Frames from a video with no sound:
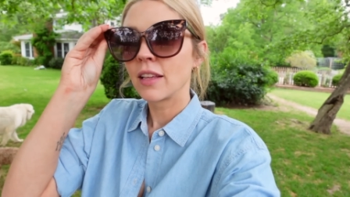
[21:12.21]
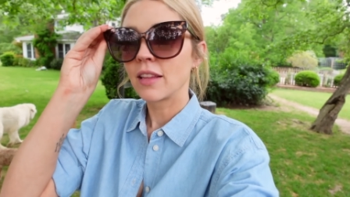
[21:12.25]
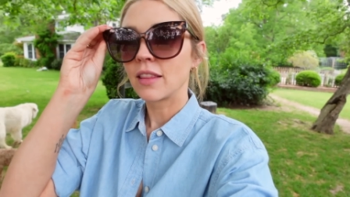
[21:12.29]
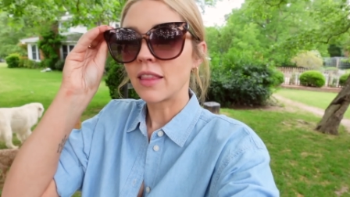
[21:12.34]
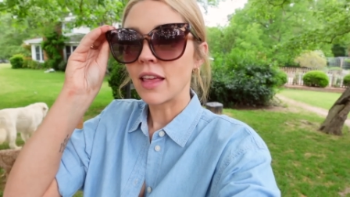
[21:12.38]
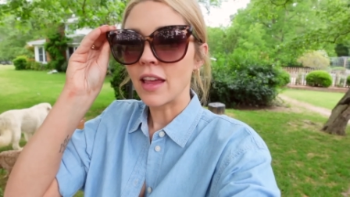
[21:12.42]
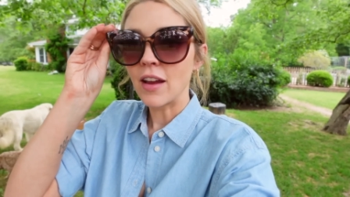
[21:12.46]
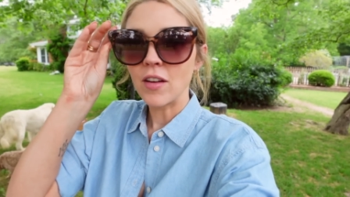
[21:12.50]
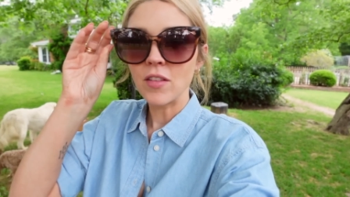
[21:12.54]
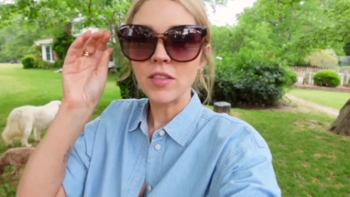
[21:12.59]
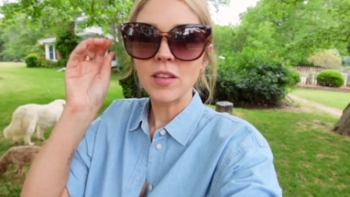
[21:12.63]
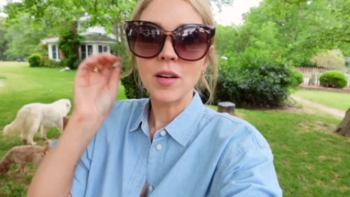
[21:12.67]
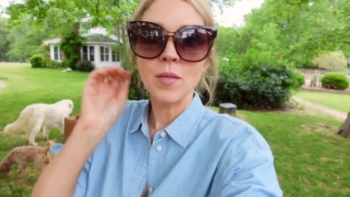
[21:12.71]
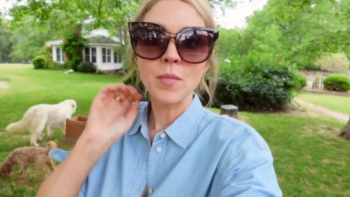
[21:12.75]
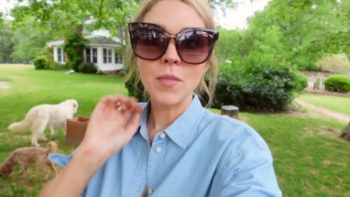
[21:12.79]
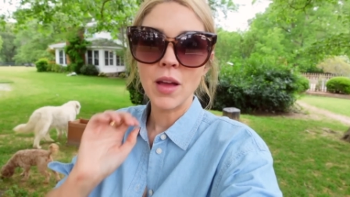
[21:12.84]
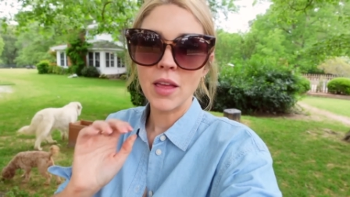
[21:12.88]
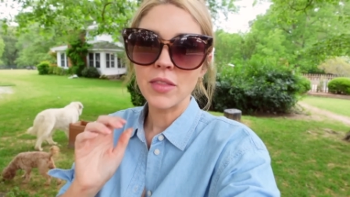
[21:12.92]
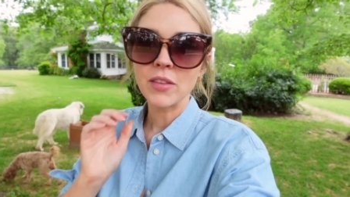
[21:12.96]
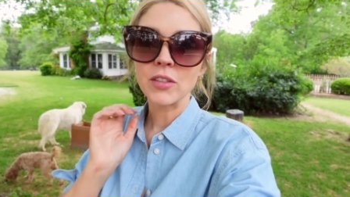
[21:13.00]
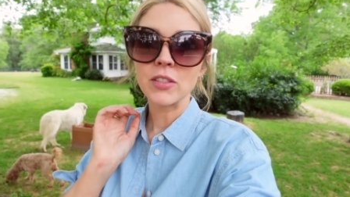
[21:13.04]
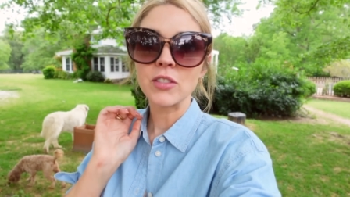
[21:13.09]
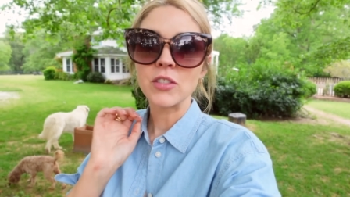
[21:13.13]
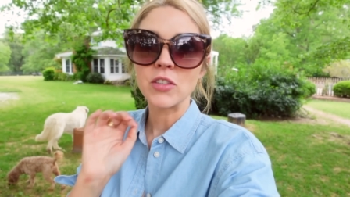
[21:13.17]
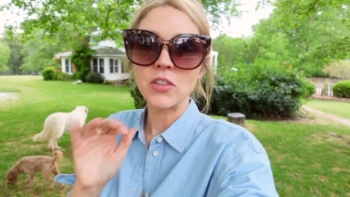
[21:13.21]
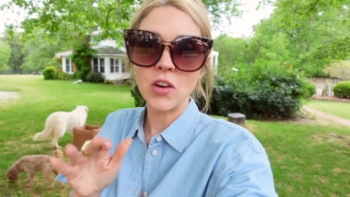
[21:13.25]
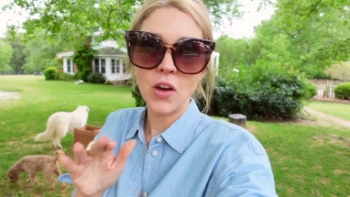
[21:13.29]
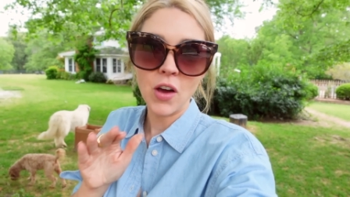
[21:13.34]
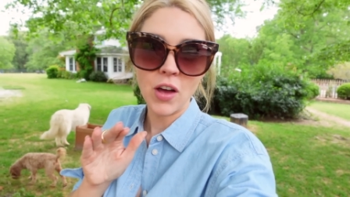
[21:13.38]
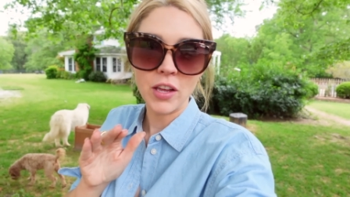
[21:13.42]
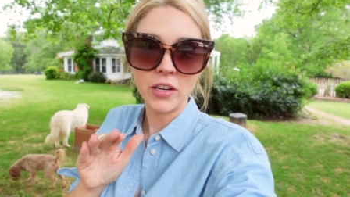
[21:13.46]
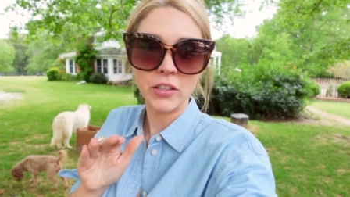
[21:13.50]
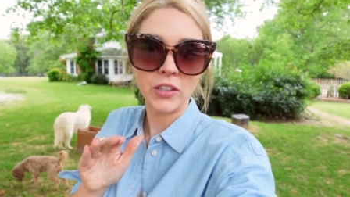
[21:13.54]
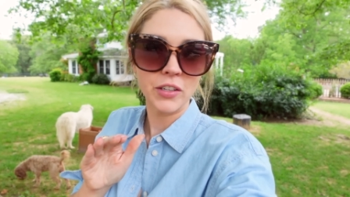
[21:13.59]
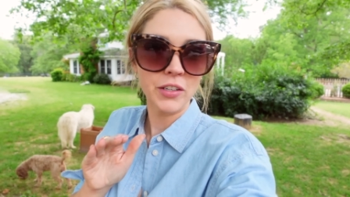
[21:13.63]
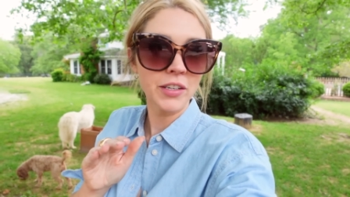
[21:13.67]
they are their mother's
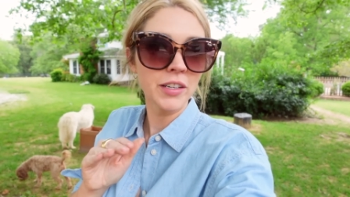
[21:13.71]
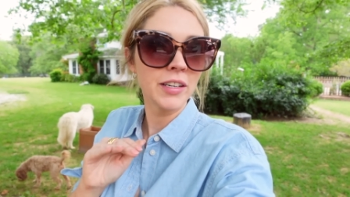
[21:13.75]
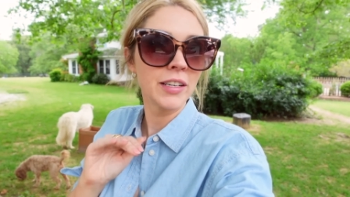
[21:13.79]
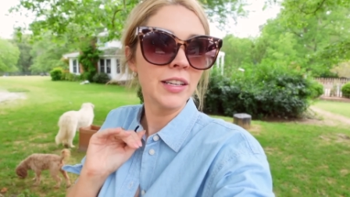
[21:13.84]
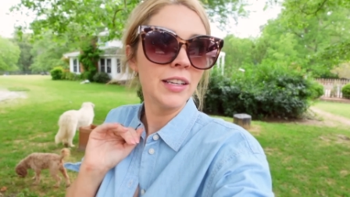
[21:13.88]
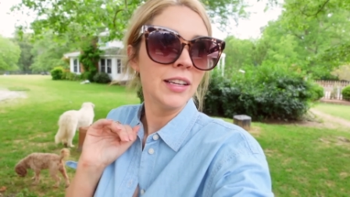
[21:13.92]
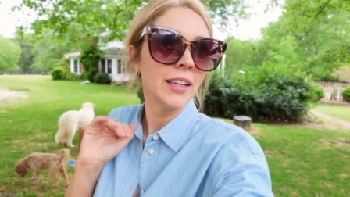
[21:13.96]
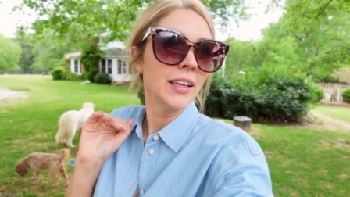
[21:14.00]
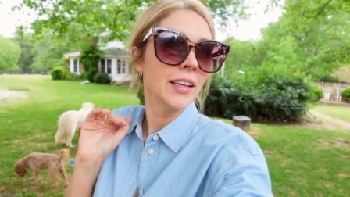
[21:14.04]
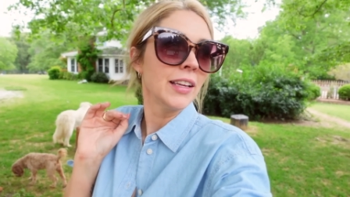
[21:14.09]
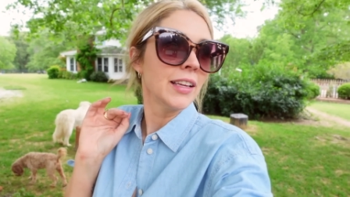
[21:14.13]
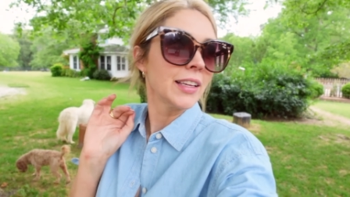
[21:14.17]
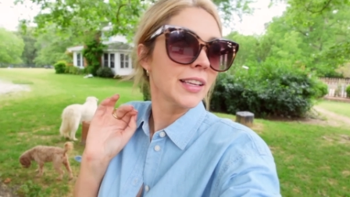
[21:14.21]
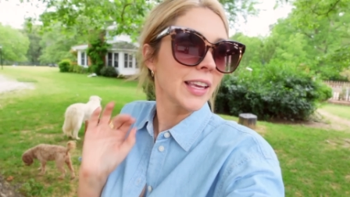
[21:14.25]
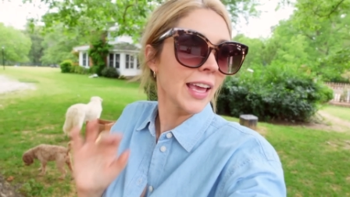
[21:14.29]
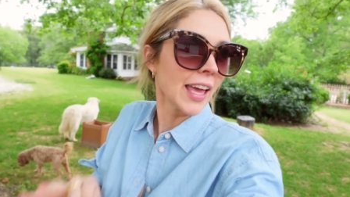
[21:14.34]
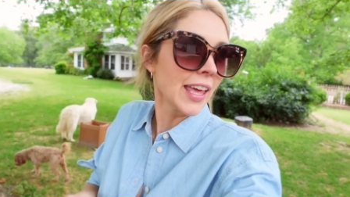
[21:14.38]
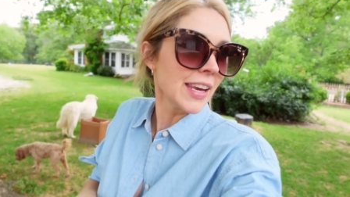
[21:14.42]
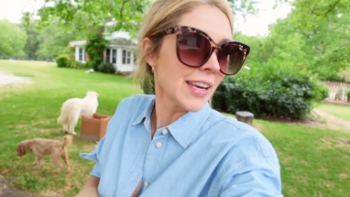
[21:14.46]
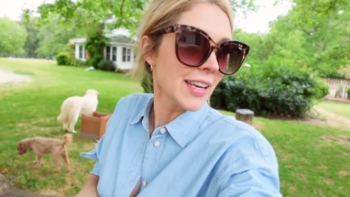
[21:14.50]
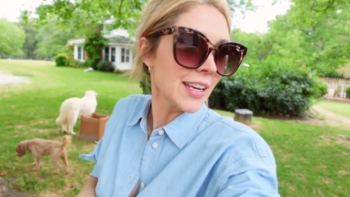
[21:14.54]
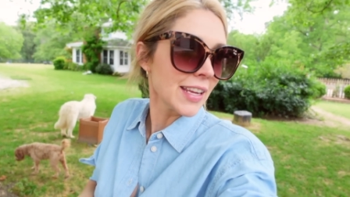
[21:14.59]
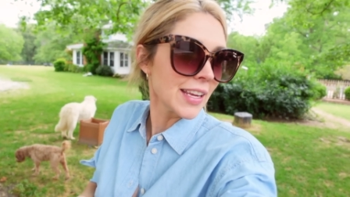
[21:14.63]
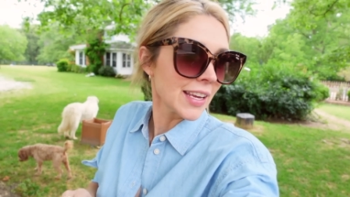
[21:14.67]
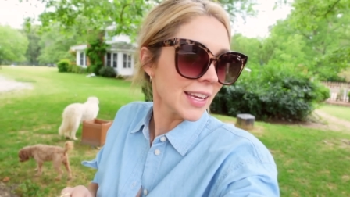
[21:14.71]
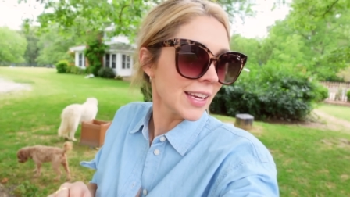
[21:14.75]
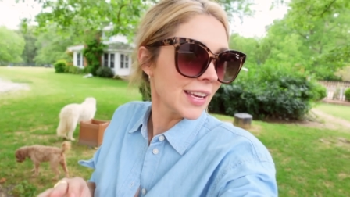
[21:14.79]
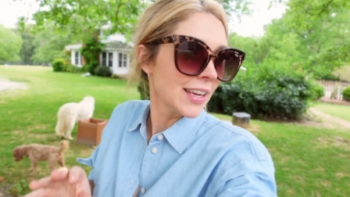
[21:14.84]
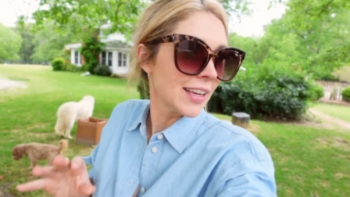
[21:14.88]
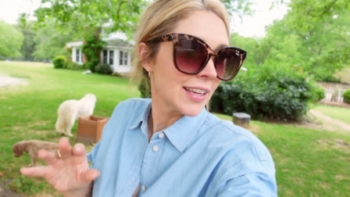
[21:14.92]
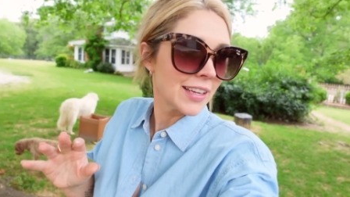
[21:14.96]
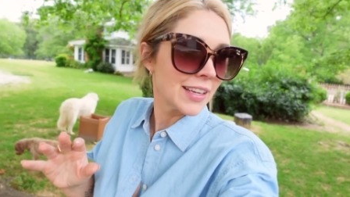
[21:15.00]
daughter, Kennedy,